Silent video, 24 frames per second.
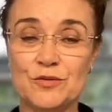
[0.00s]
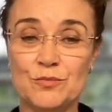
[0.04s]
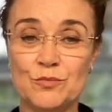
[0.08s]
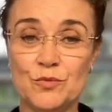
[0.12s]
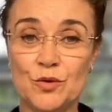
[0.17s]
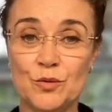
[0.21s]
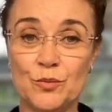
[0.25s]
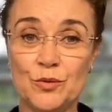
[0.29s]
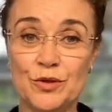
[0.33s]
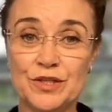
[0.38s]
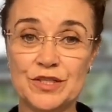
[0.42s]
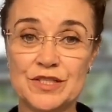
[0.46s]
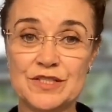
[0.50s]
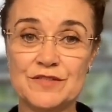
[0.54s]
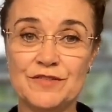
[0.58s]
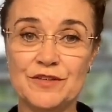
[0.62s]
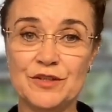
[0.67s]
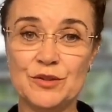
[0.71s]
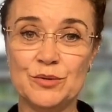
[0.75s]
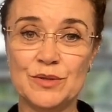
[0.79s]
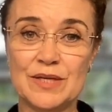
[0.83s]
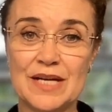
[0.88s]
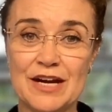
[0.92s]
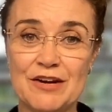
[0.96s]
what works for
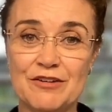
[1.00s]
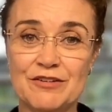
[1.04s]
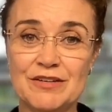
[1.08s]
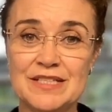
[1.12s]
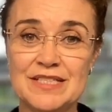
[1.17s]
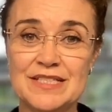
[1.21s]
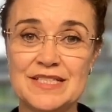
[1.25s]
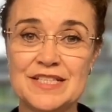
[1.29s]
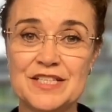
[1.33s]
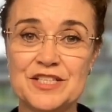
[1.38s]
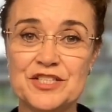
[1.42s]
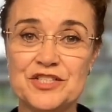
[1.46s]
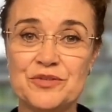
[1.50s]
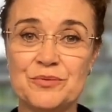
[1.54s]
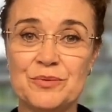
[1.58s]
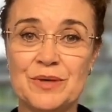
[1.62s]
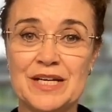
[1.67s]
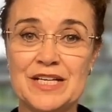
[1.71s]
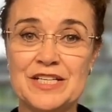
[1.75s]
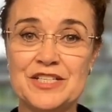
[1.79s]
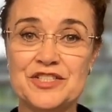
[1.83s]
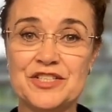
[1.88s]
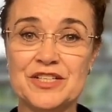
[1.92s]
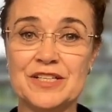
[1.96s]
your current
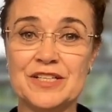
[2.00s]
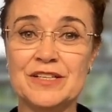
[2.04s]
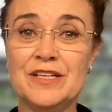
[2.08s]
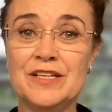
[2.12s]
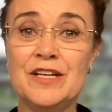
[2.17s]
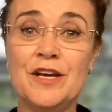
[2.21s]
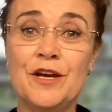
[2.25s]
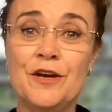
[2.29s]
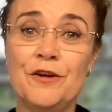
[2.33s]
situation,